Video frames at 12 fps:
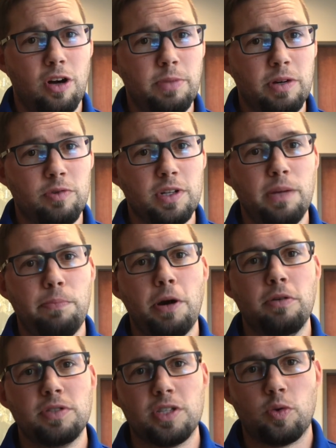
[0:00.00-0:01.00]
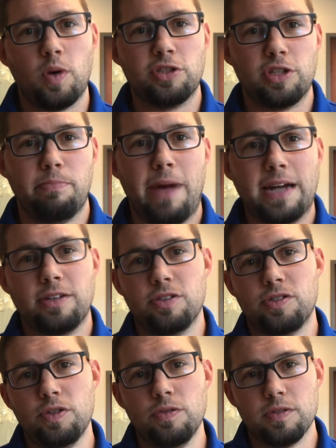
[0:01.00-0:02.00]
but really pose the question back to the
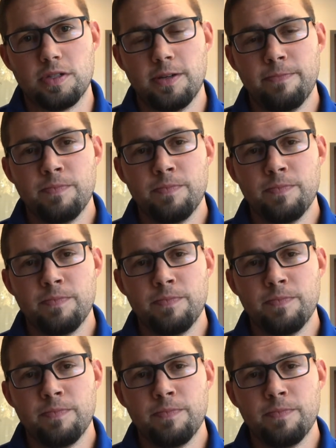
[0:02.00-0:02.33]
students.